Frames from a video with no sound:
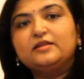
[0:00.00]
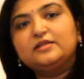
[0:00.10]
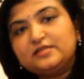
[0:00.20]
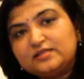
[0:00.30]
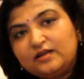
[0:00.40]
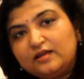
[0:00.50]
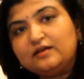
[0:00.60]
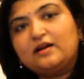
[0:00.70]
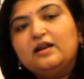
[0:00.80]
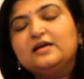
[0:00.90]
This is
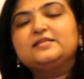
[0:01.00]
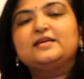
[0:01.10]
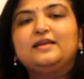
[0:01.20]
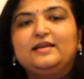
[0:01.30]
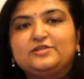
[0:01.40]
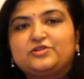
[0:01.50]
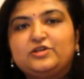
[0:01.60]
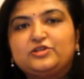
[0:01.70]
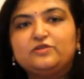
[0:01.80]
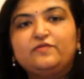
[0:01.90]
another classic
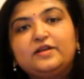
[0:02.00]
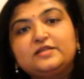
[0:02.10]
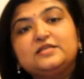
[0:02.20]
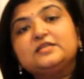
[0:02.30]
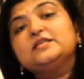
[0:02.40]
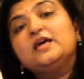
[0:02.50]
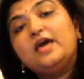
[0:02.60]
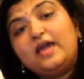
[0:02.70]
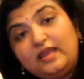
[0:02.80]
illustration where it says